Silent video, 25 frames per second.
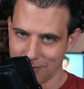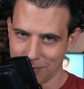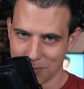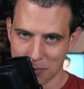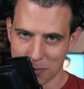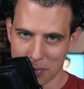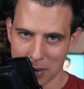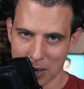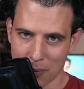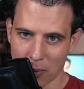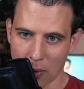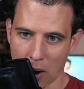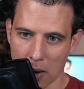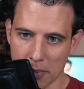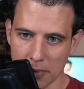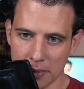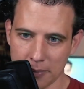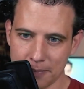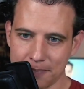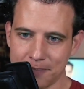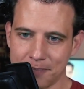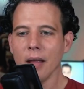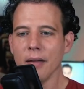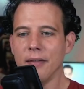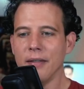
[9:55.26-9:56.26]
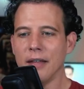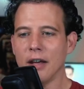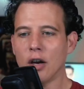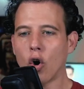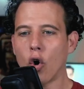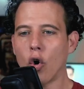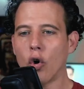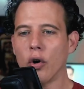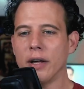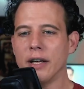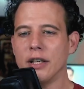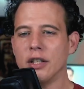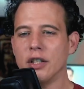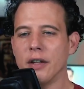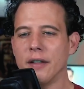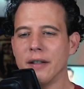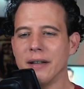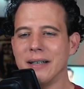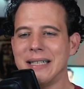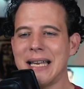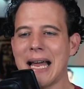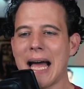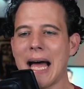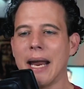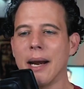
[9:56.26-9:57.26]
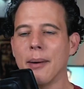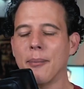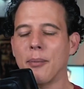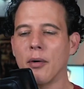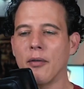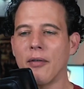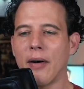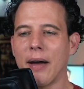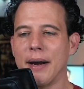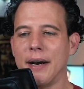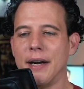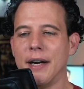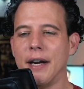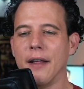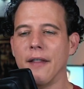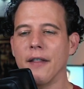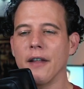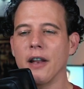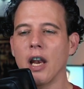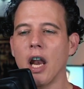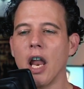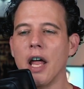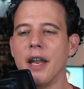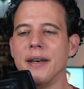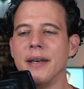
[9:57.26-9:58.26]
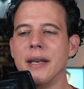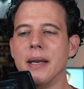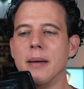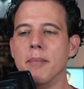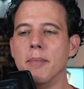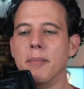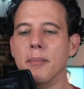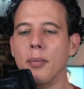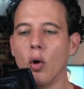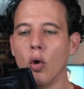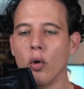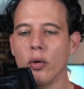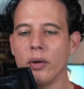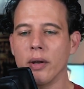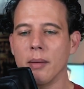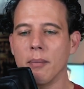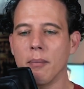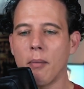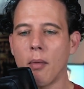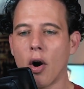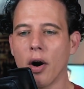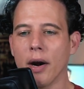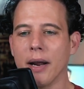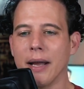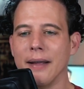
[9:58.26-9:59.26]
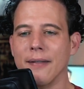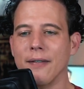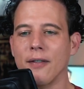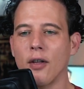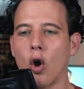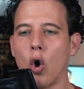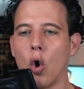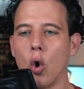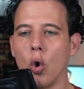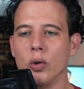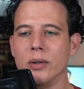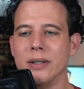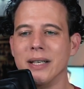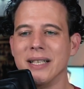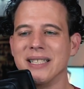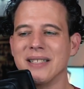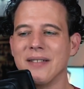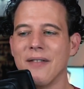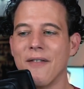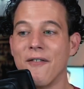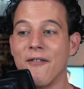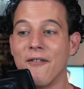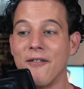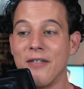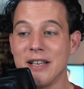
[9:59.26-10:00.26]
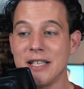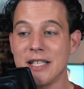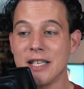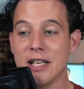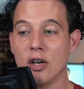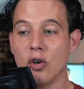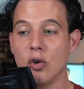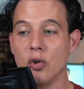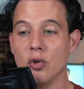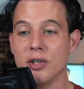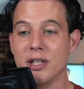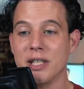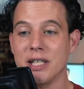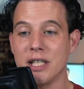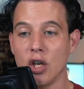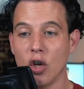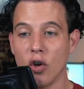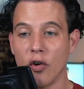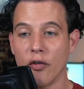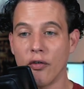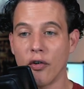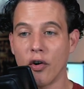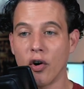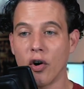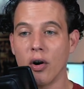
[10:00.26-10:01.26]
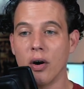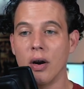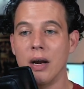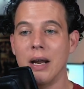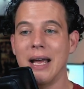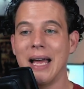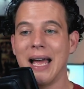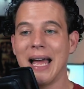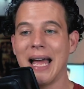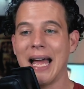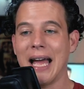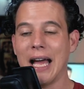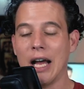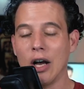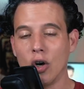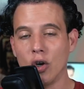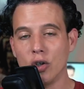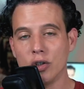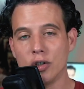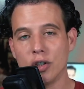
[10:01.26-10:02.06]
big problem. According to the data provided to the London bullion market, the holdings of physical silver held